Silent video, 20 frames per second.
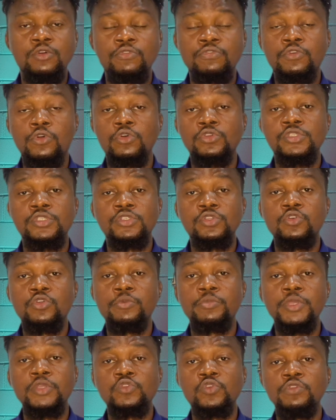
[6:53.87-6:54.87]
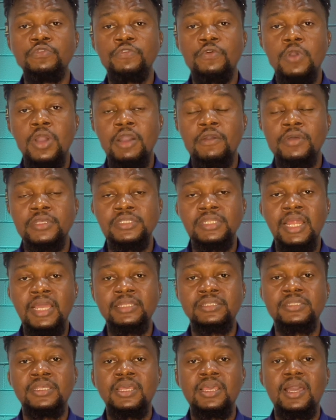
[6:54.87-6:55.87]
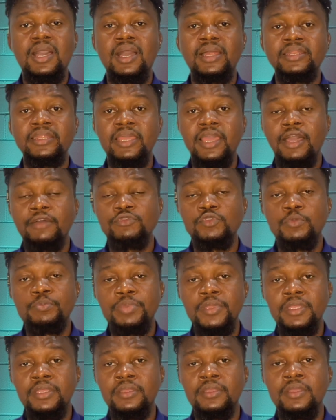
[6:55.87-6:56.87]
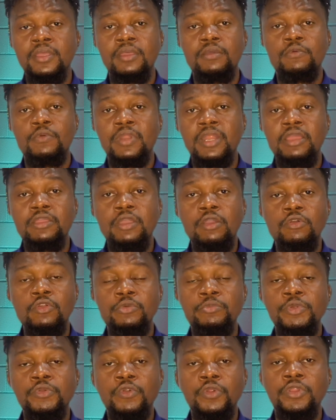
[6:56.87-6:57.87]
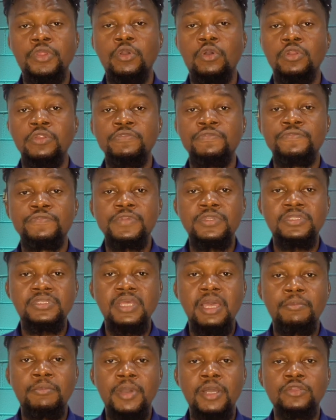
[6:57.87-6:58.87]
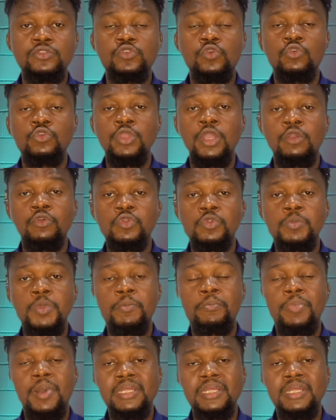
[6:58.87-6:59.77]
Of course, it's going to be 24 hours light, and they have to pay whether you're going to be running on a fixed amount or you're going to be